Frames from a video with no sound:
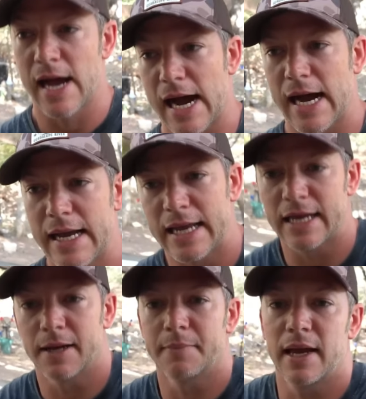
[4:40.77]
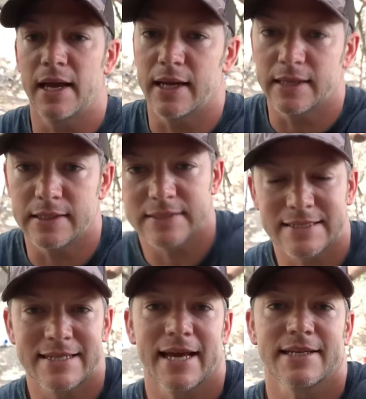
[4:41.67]
I am a
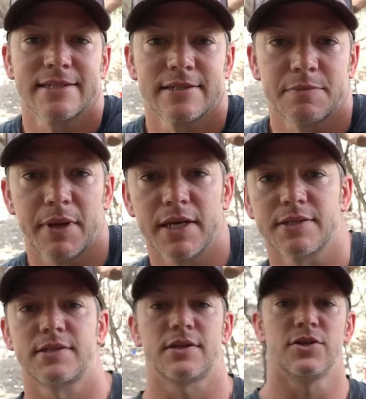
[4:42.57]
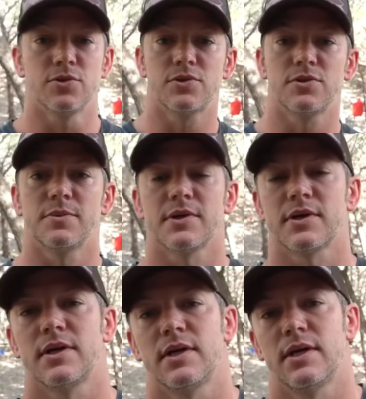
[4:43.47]
Texas based
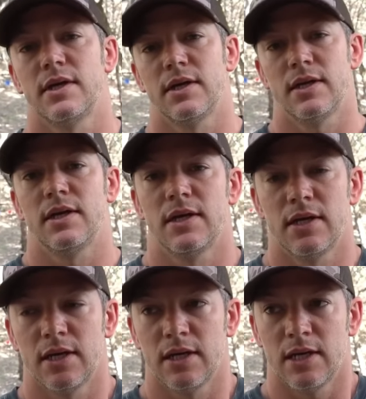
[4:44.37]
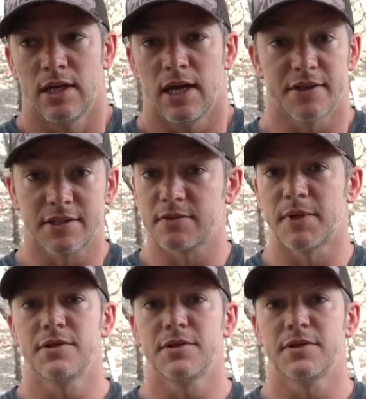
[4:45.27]
YouTuber, and this is my